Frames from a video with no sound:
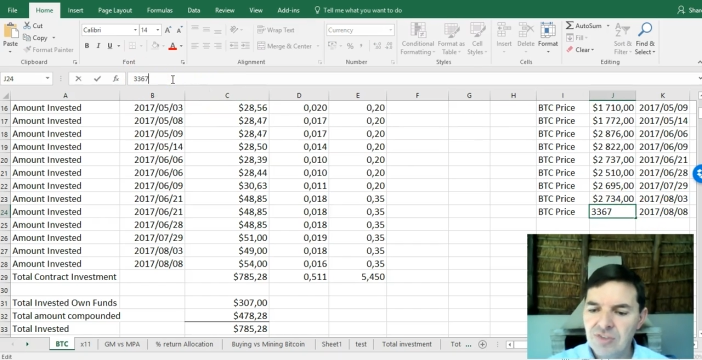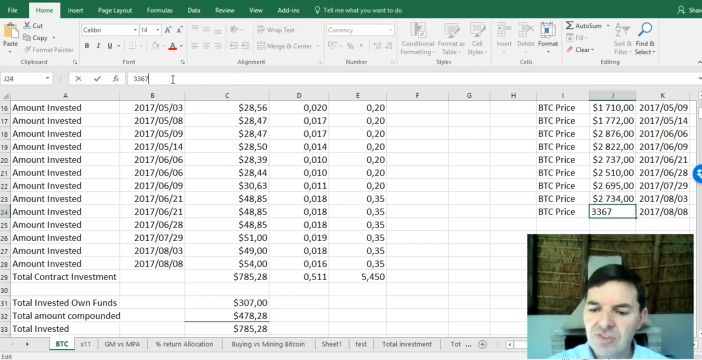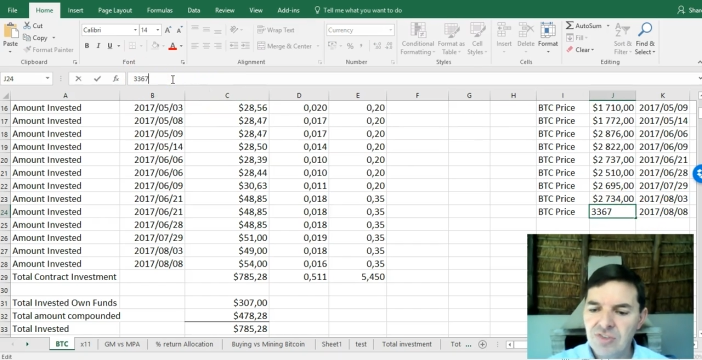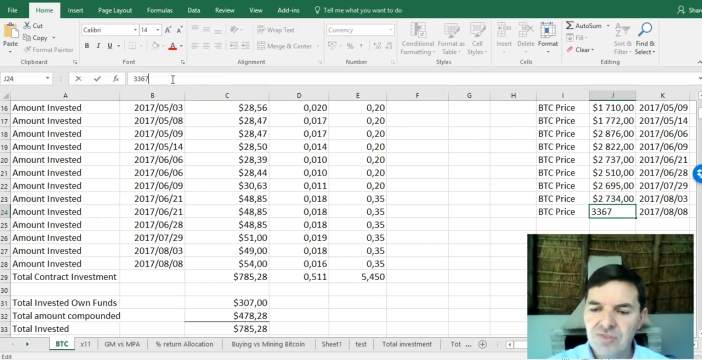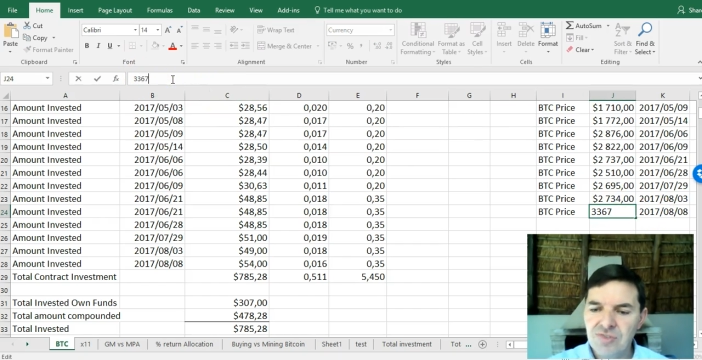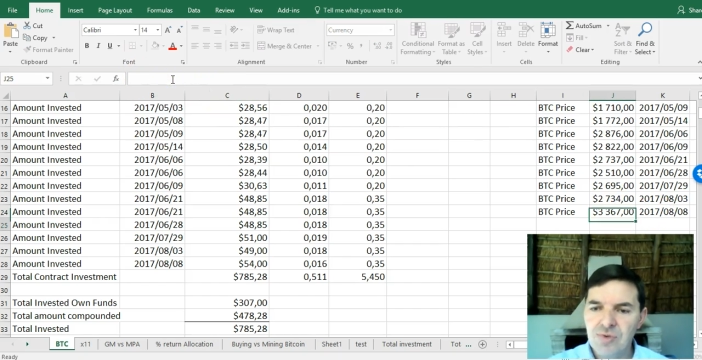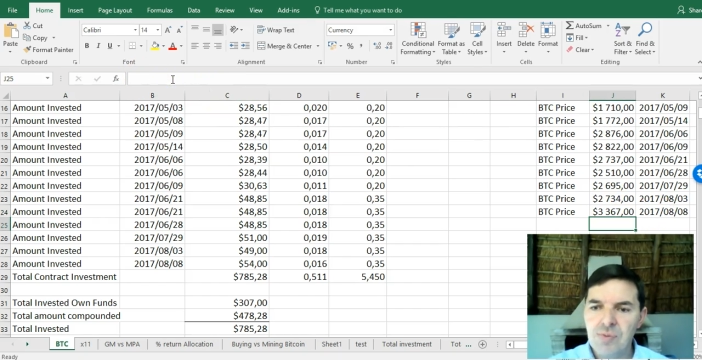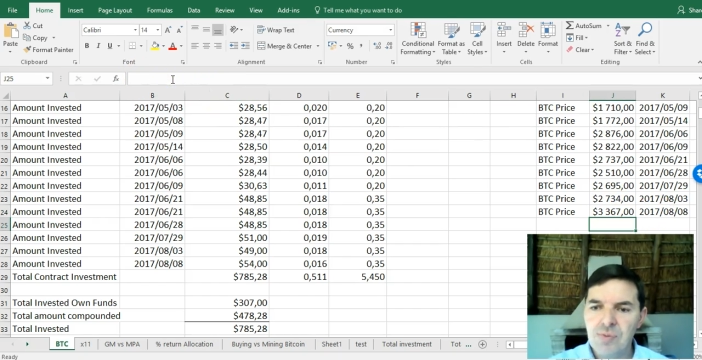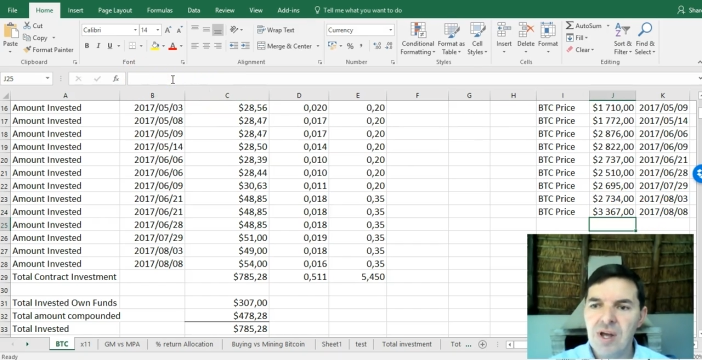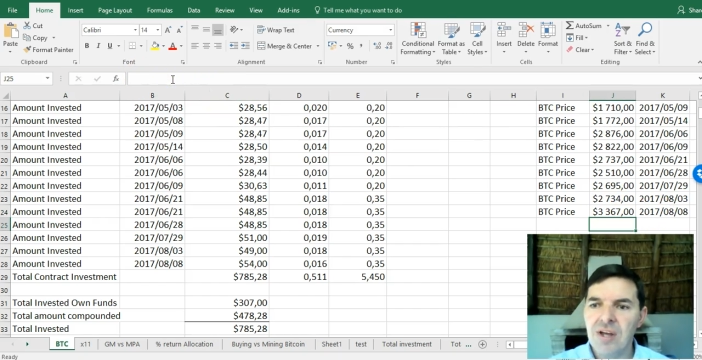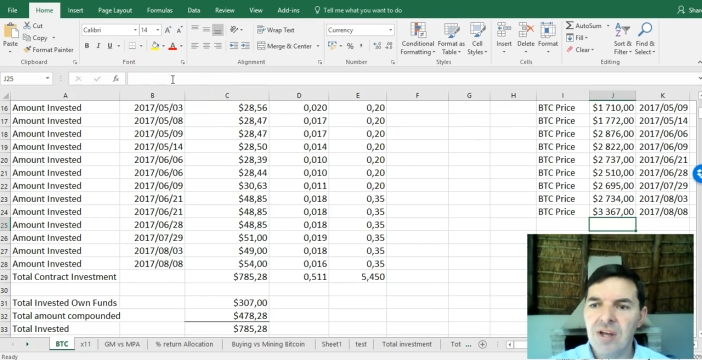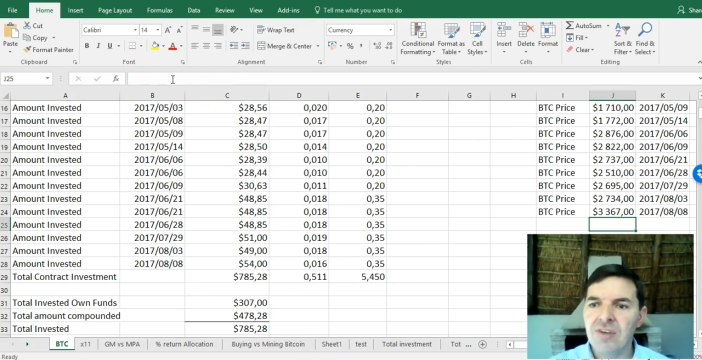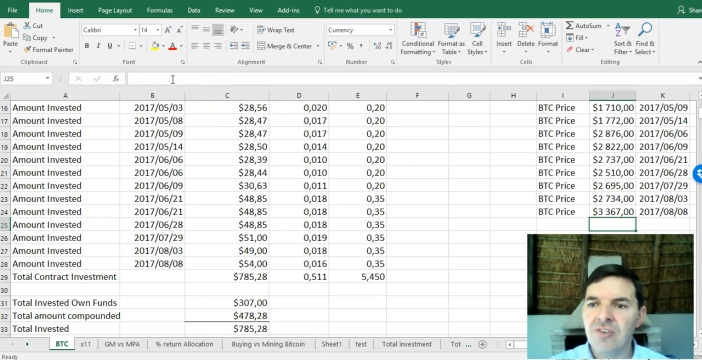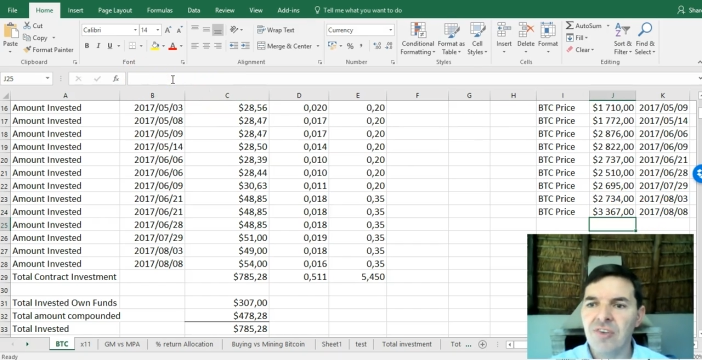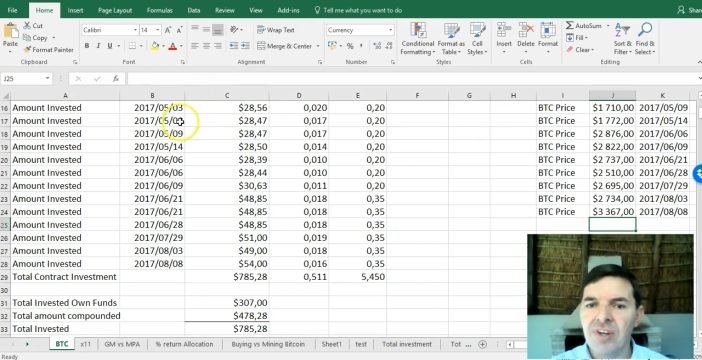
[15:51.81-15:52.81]
is just for
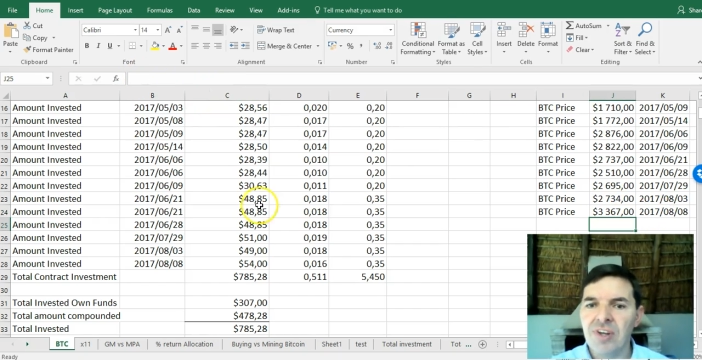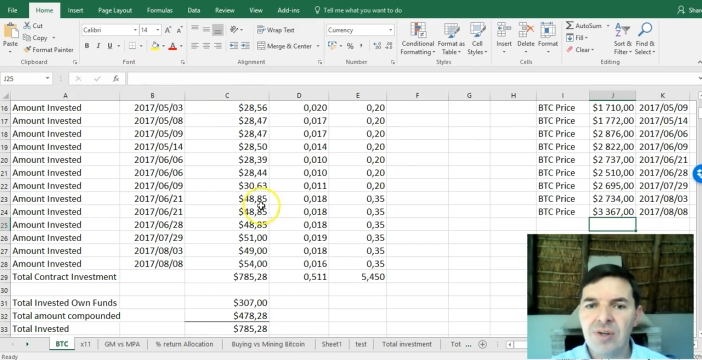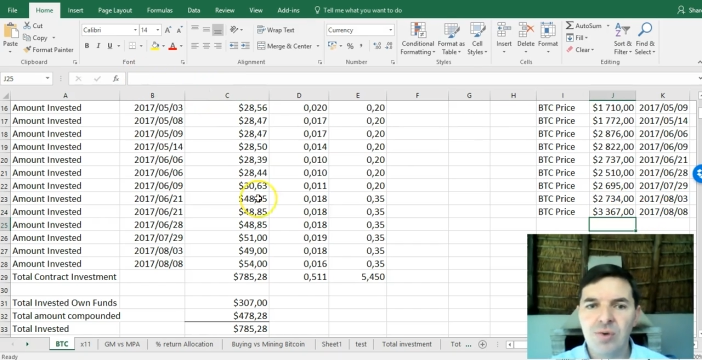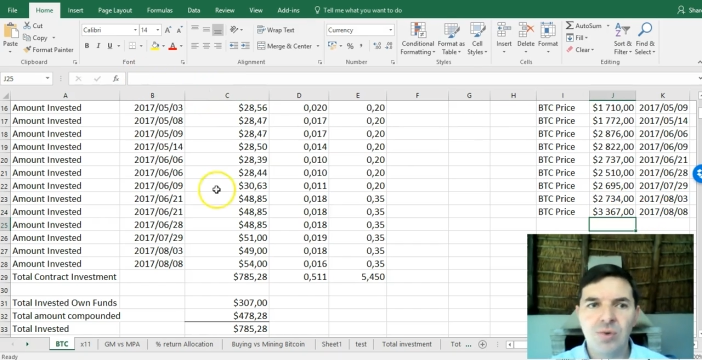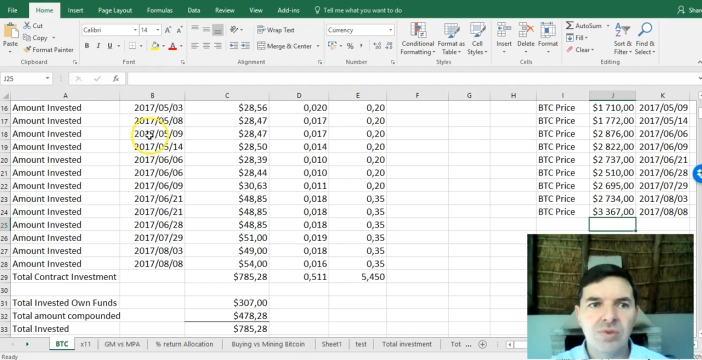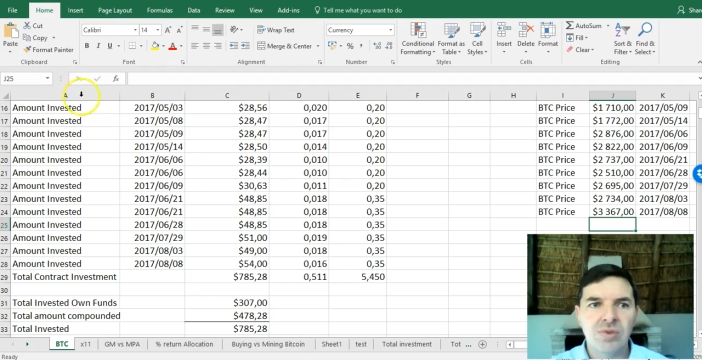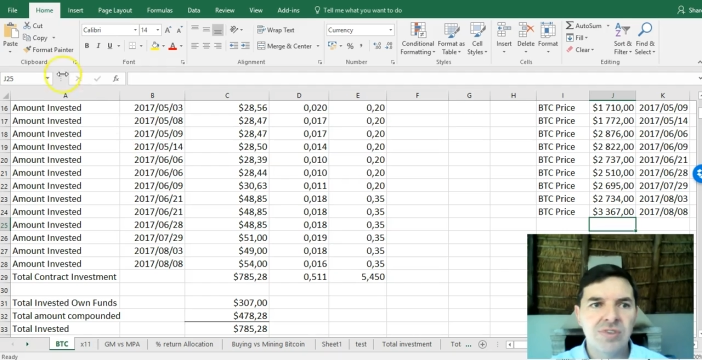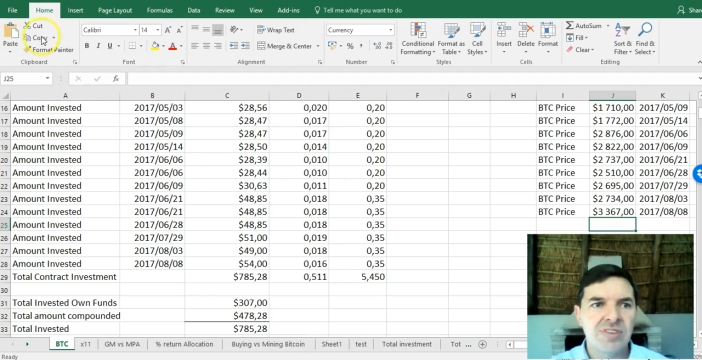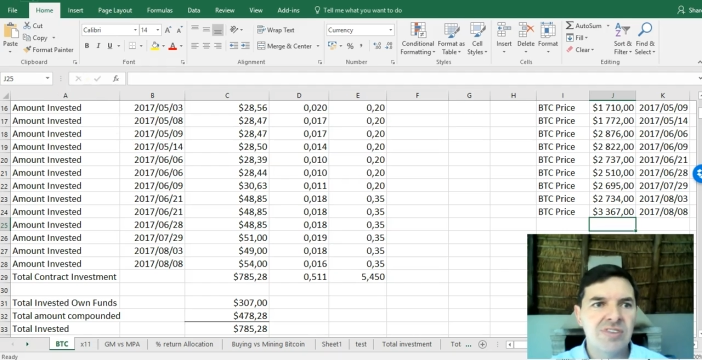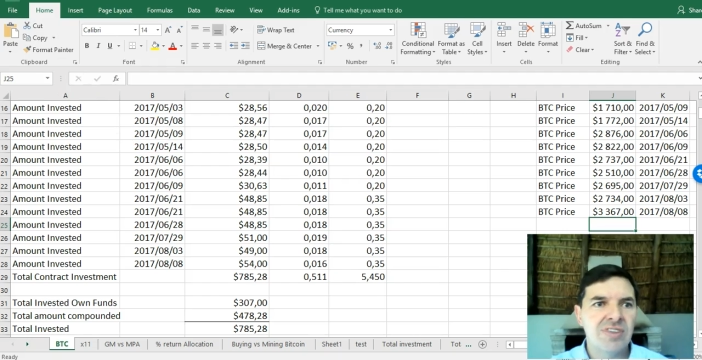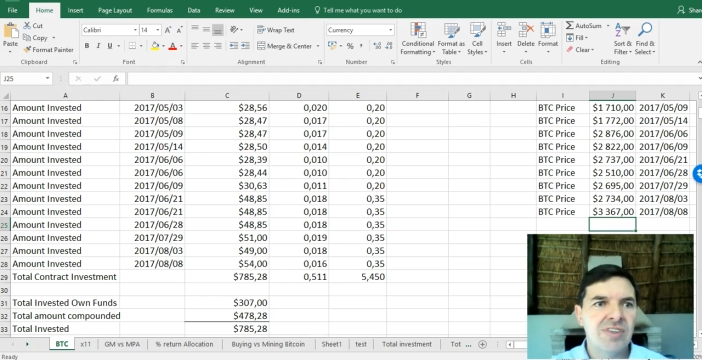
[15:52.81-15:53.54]
my own records.